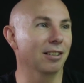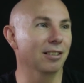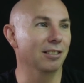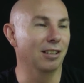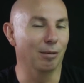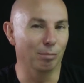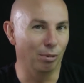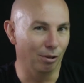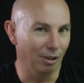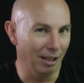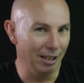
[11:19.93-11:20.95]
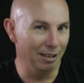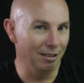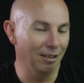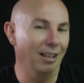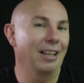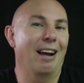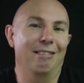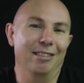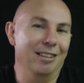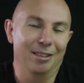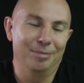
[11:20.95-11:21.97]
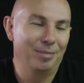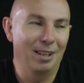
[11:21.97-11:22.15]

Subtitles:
some poor lady. Like Carolina,